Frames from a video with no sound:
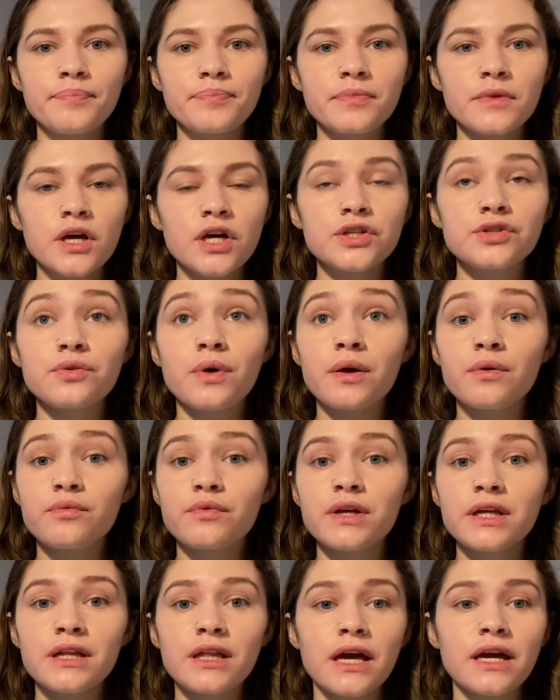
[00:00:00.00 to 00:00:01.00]
So I
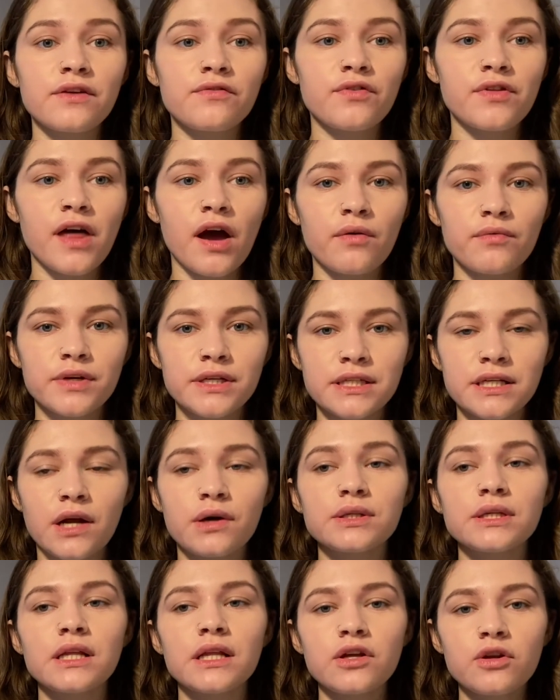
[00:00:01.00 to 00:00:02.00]
really like it for that reason. I
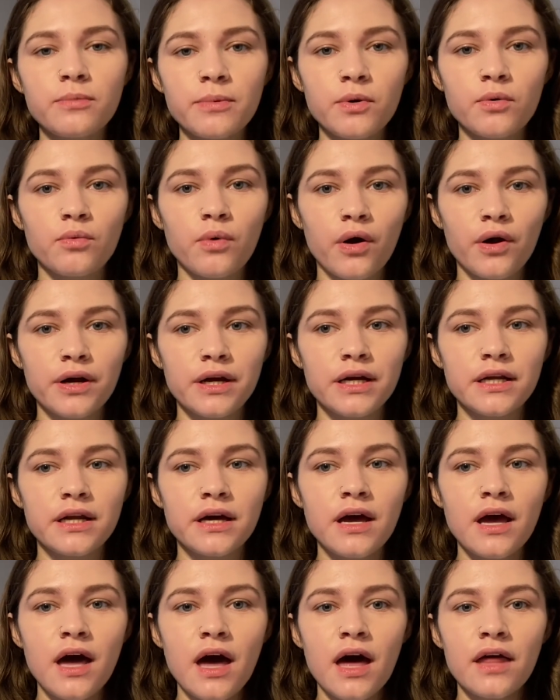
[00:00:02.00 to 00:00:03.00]
was a little bit worried
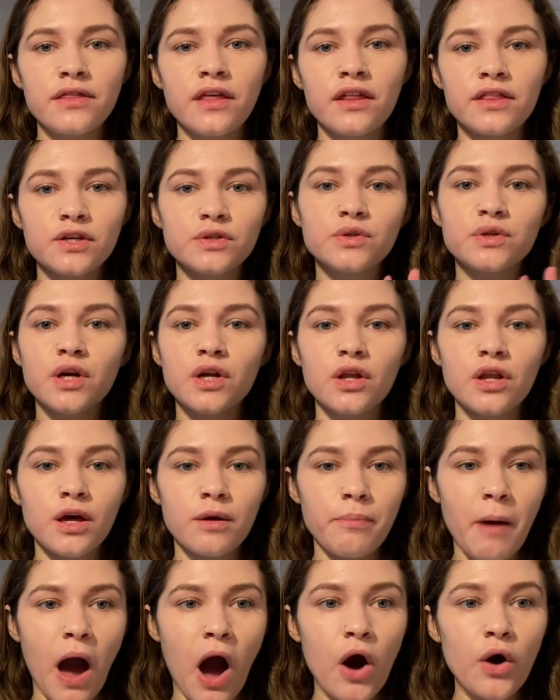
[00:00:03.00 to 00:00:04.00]
that this is gonna
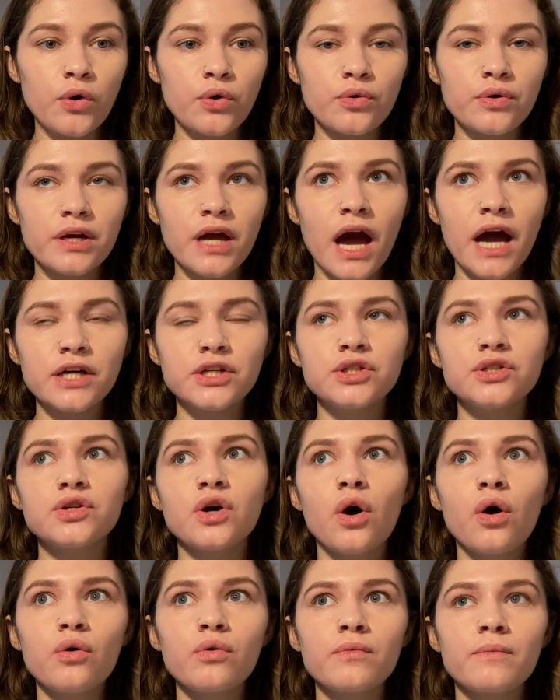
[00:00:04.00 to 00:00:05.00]
look powdery. I
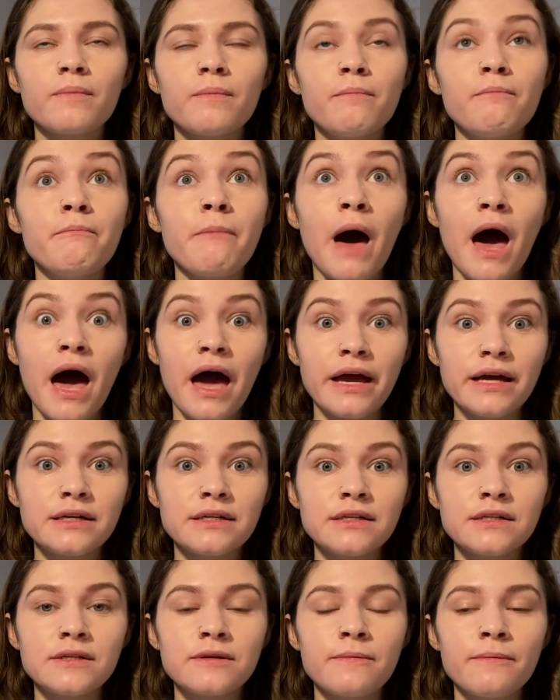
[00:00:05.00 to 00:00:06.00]
don't
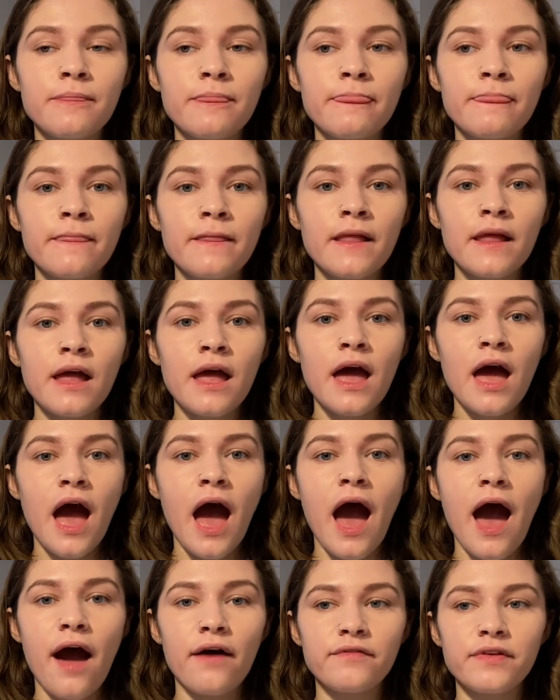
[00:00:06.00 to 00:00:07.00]
mind
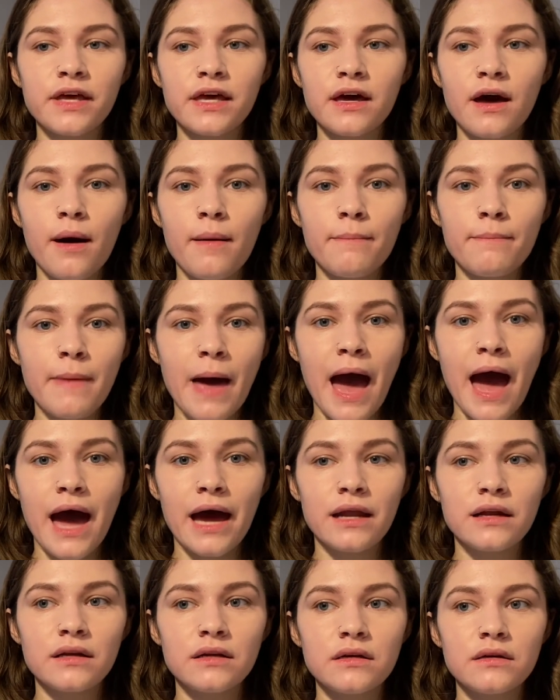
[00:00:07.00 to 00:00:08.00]
having a
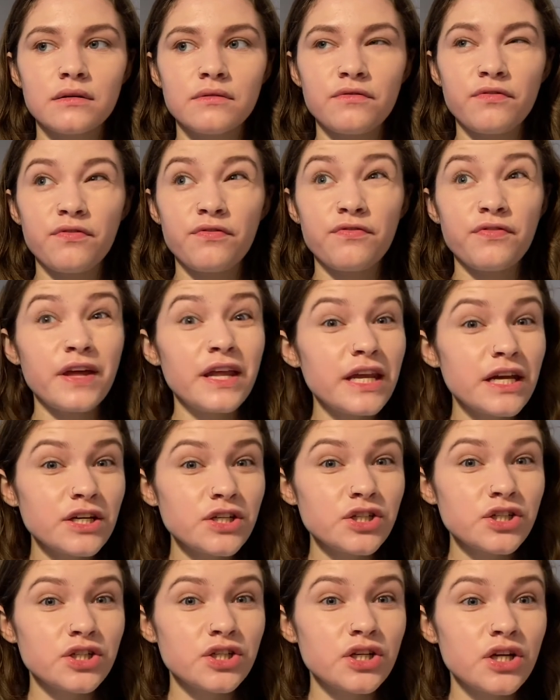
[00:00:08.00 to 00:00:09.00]
matte
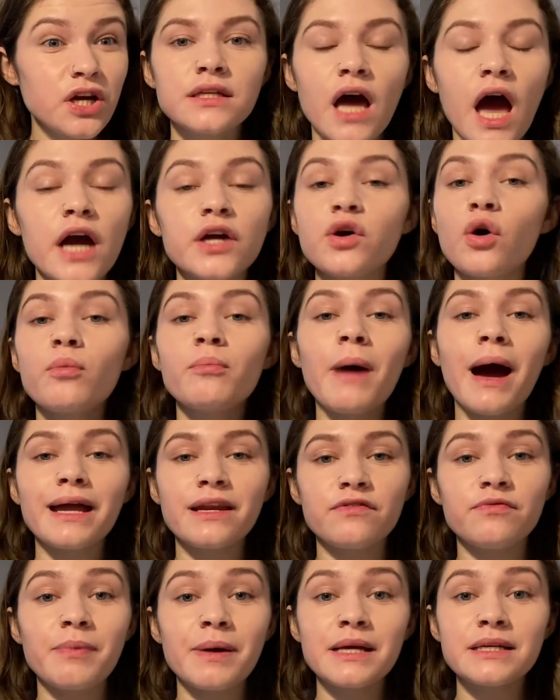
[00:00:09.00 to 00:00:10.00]
finish. I don't mind
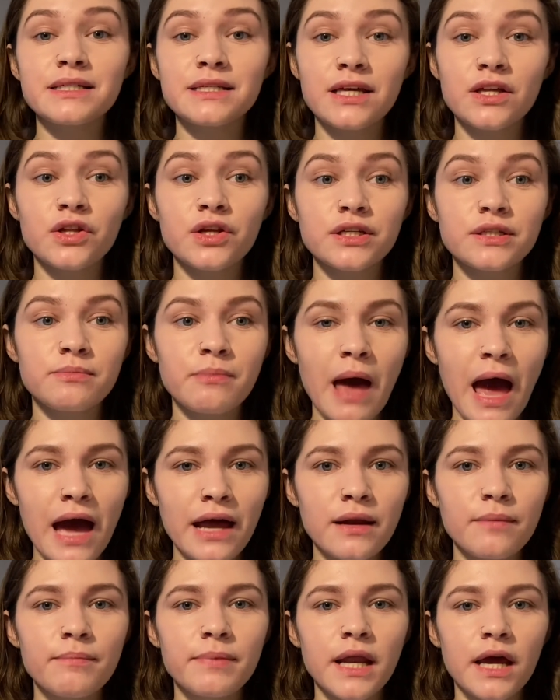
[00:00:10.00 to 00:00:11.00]
if my skin looks
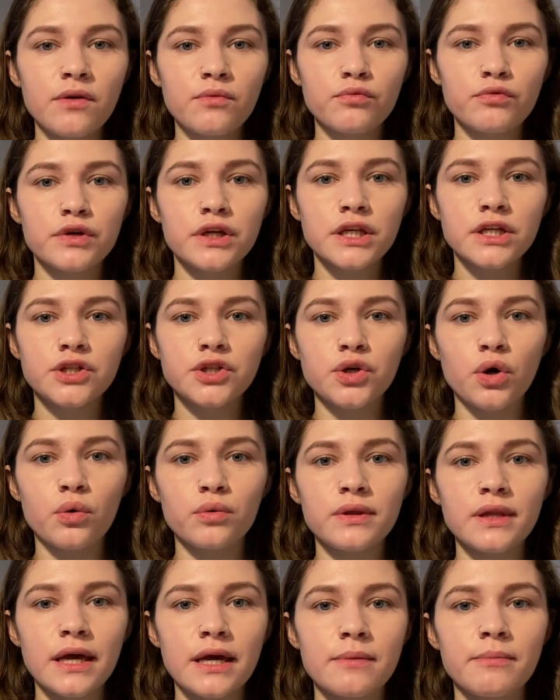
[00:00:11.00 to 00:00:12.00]
matte, but I really
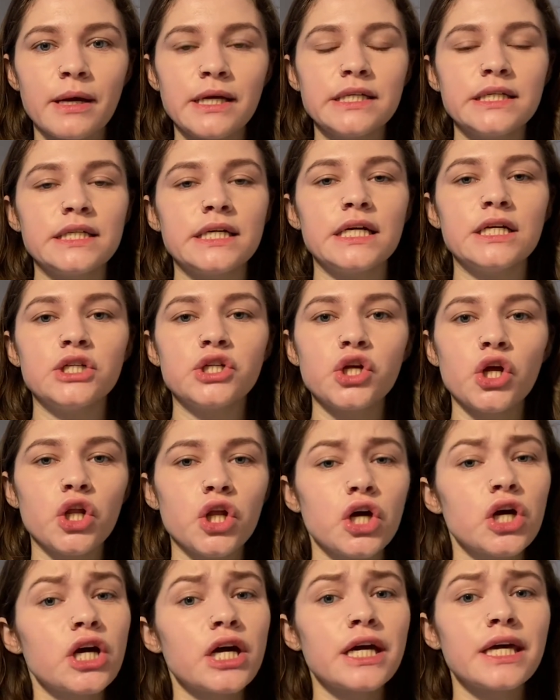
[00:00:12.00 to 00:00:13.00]
don't like my skin to
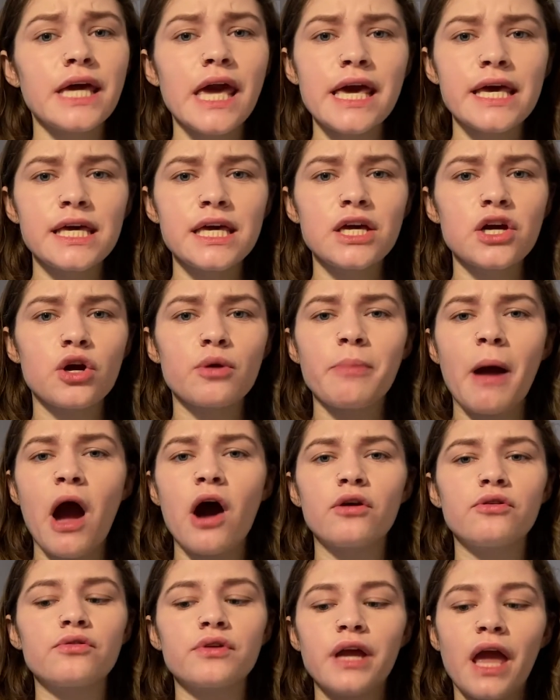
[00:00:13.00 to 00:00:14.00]
look cakey or
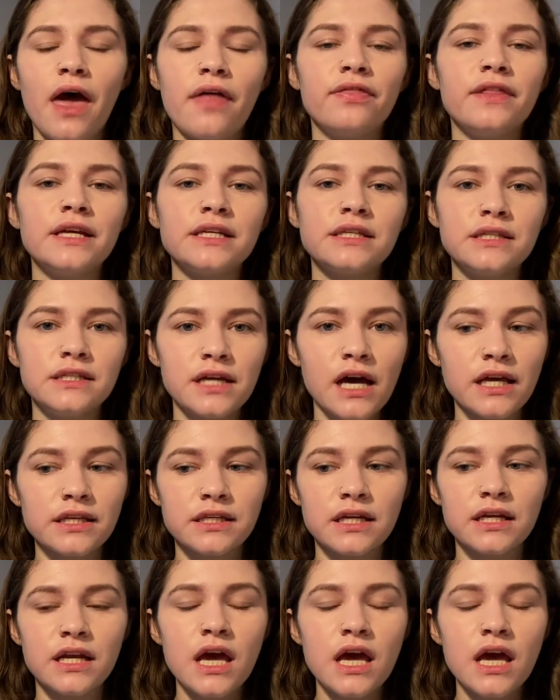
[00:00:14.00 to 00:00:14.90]
powdery, and this doesn't.